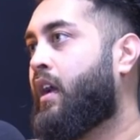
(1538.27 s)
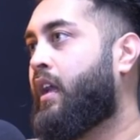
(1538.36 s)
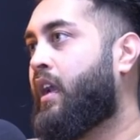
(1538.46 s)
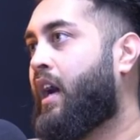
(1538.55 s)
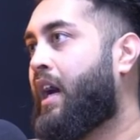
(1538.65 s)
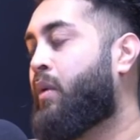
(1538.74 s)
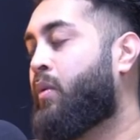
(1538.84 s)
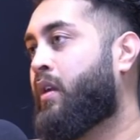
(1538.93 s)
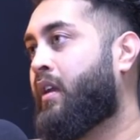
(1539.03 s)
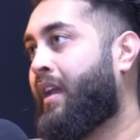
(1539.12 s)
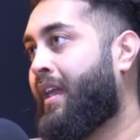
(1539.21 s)
and how I
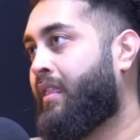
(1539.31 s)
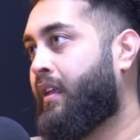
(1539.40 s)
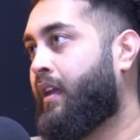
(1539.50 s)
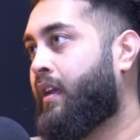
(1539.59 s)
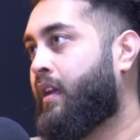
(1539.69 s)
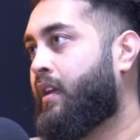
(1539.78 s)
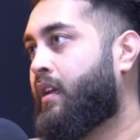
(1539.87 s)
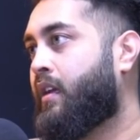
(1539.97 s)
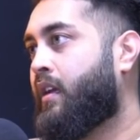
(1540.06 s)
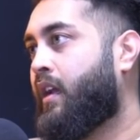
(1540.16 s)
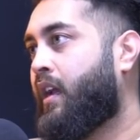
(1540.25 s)
want to get there
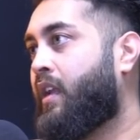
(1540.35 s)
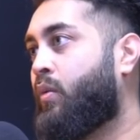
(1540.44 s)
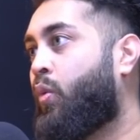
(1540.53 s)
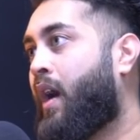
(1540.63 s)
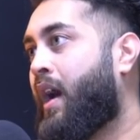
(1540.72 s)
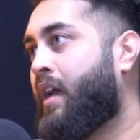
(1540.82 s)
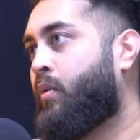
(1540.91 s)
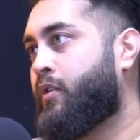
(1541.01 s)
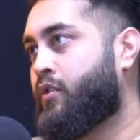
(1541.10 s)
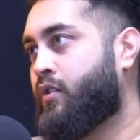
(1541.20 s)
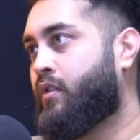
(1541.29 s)
and why I
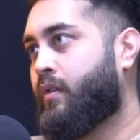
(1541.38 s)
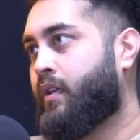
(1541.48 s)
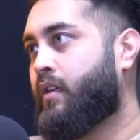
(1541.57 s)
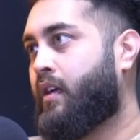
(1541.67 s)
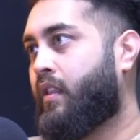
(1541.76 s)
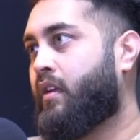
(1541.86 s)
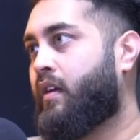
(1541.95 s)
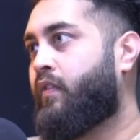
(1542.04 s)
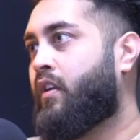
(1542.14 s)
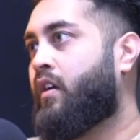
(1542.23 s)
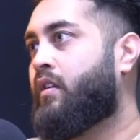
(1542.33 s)
want to do it. I think
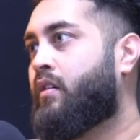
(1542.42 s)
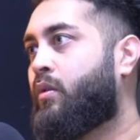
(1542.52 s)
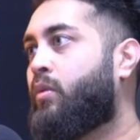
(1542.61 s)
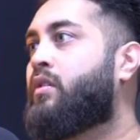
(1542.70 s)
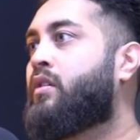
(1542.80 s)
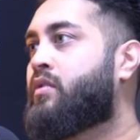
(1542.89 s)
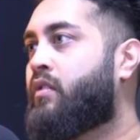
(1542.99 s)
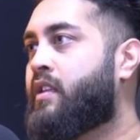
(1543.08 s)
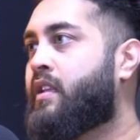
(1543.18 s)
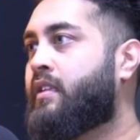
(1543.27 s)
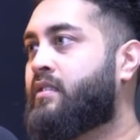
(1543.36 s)
I've learned all those
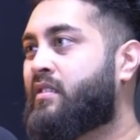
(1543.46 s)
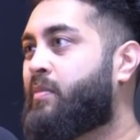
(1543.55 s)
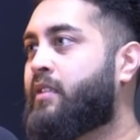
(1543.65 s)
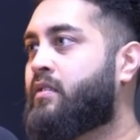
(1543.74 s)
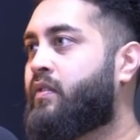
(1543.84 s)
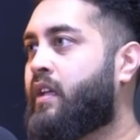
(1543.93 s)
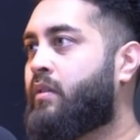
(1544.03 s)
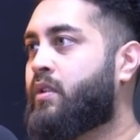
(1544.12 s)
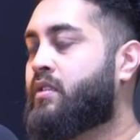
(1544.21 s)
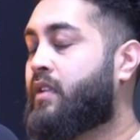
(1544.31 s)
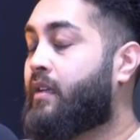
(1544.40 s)
three things in the space of a year,
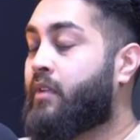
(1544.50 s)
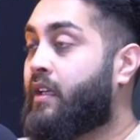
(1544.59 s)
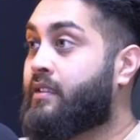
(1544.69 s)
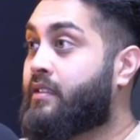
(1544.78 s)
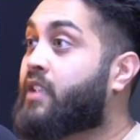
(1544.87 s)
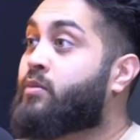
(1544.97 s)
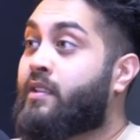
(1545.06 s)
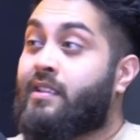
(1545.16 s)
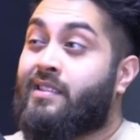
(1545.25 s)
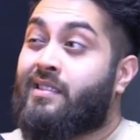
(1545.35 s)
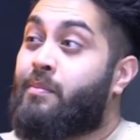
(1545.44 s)
which alhamdulillah, so that's why I
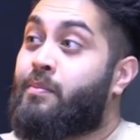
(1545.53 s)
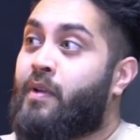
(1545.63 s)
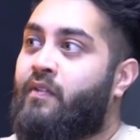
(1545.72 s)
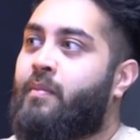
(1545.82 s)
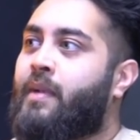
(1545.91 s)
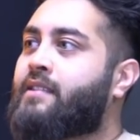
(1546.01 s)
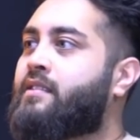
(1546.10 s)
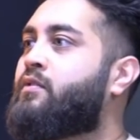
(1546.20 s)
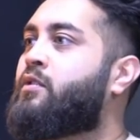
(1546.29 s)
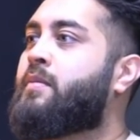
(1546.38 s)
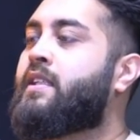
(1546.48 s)
said it's a bit of a blessing
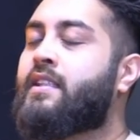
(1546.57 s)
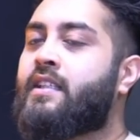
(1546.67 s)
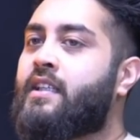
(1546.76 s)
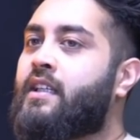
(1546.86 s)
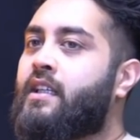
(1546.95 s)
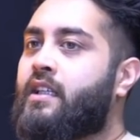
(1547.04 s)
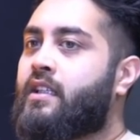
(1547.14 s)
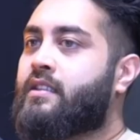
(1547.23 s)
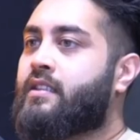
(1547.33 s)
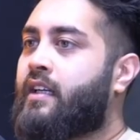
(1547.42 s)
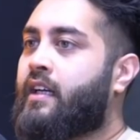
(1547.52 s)
for me,
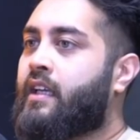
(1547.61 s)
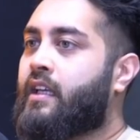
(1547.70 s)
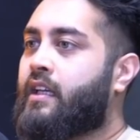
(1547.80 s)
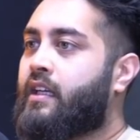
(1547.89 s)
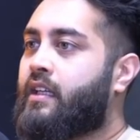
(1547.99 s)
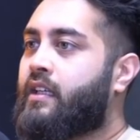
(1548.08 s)
because like